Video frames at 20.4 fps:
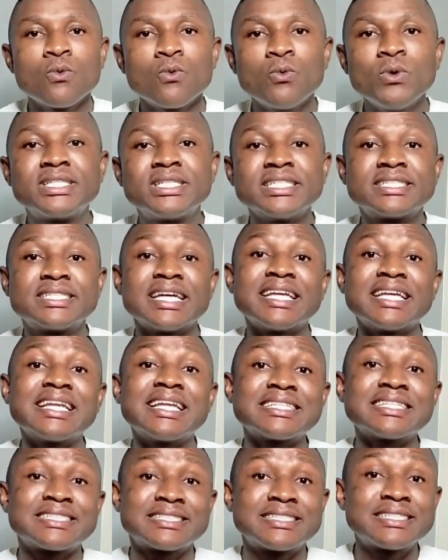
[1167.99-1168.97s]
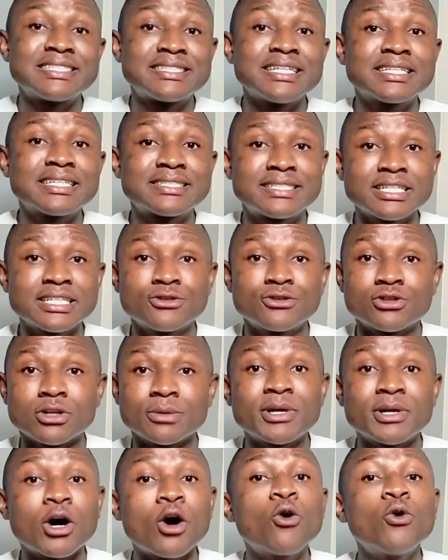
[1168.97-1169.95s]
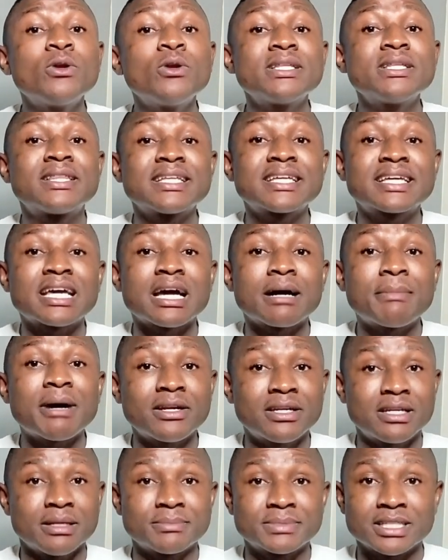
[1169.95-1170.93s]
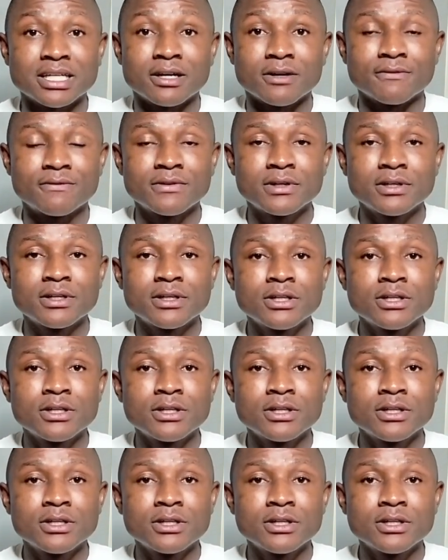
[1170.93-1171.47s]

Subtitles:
which is a narcissistic syndrome. They're only thinking about themselves.